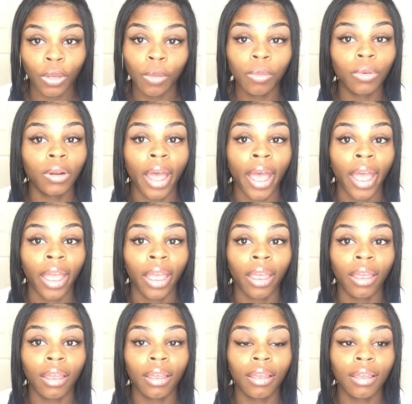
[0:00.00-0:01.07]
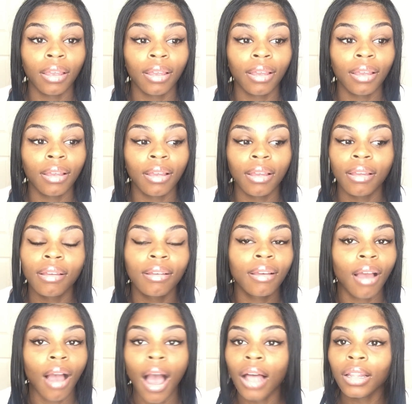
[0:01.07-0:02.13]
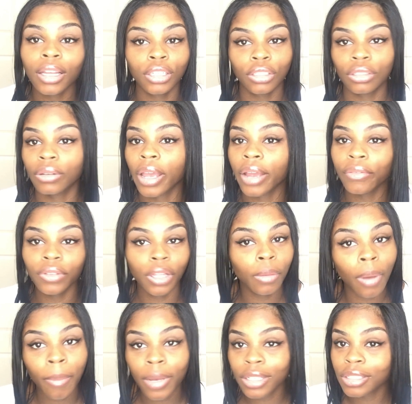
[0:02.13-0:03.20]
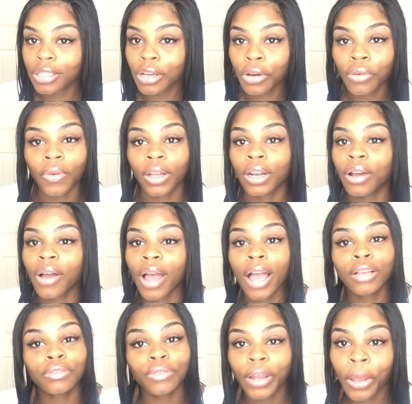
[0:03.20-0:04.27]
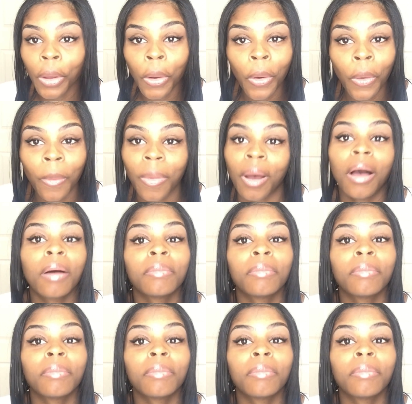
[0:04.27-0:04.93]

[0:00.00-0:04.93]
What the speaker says: people that I like to do everything by myself. I don't ask for help.